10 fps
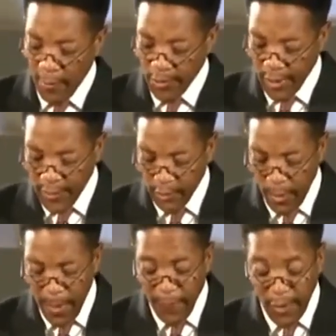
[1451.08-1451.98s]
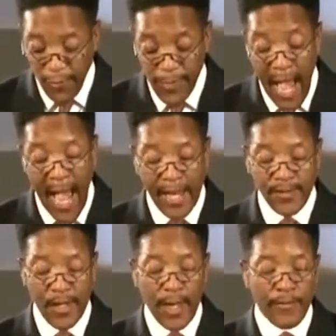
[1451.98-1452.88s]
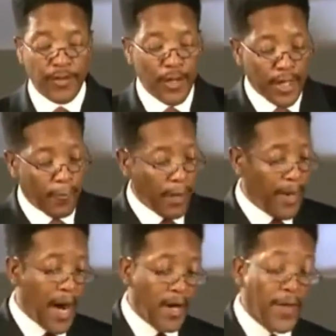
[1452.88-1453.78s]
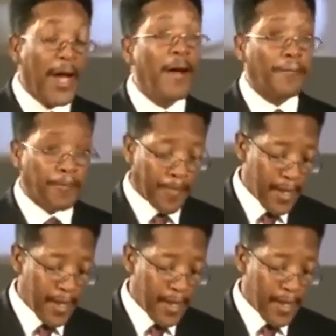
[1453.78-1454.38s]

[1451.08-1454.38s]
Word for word: I want you to get this with me. Verse 9, 10, 11, so you can get it with me. Are you there?